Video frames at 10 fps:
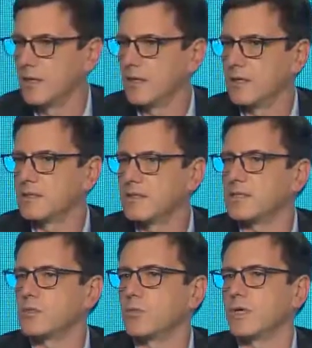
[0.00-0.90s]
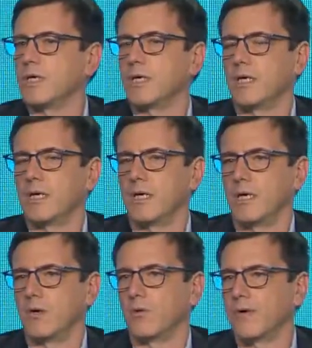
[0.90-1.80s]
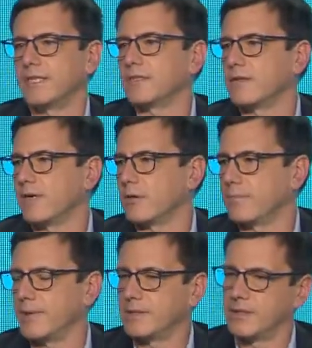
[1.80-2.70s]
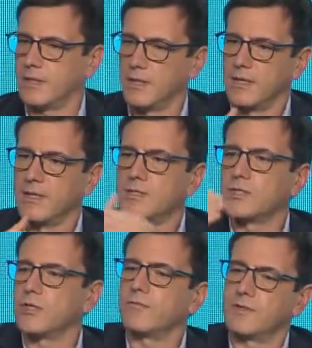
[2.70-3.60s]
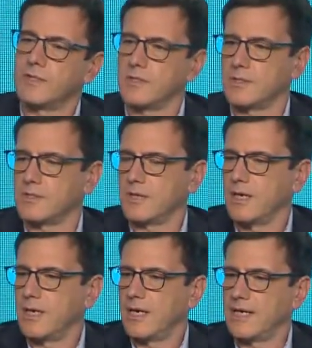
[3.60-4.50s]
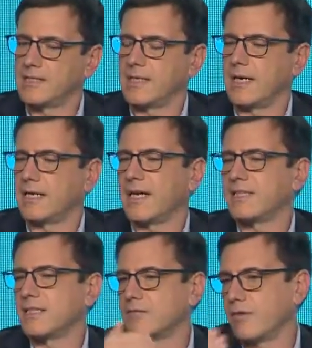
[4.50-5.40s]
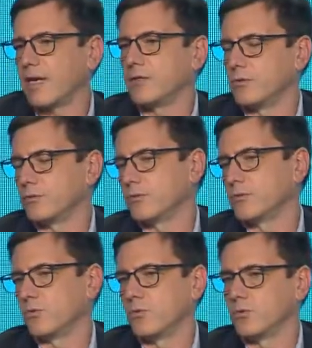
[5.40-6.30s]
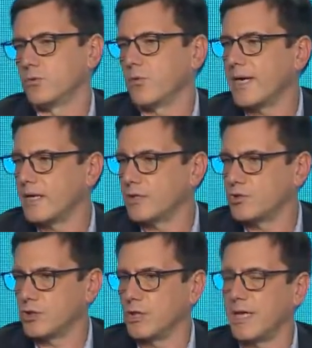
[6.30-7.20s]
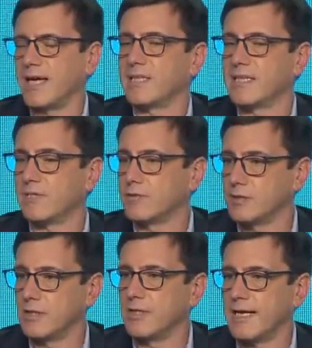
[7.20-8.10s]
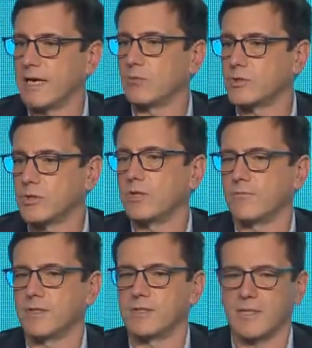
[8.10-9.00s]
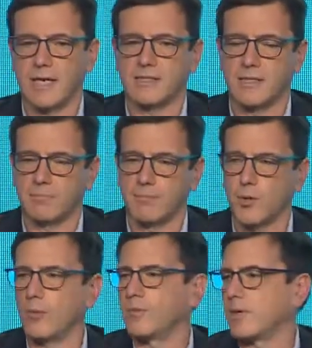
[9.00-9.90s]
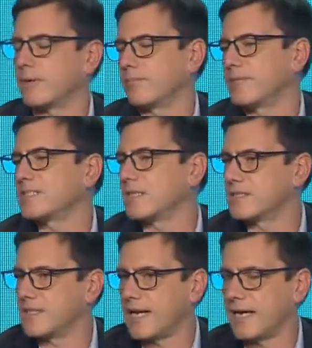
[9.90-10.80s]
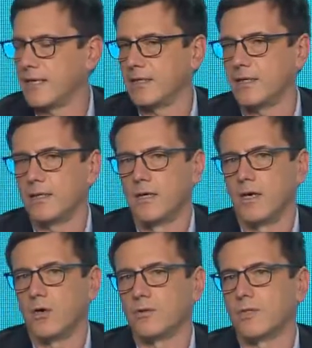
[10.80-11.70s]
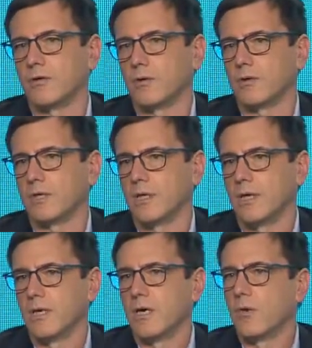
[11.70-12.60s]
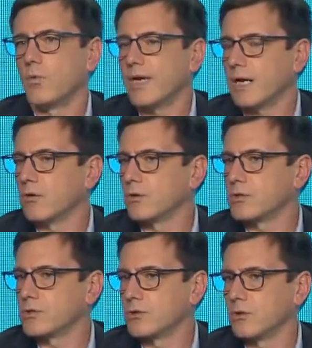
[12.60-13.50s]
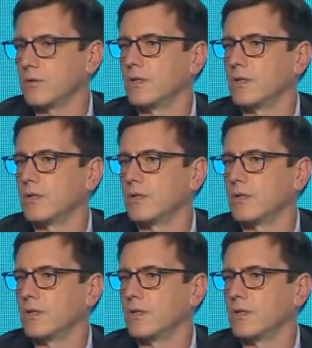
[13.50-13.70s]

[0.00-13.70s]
since we already developed services as an added value to energy, and definitely now service as a proper business line on their own, we are also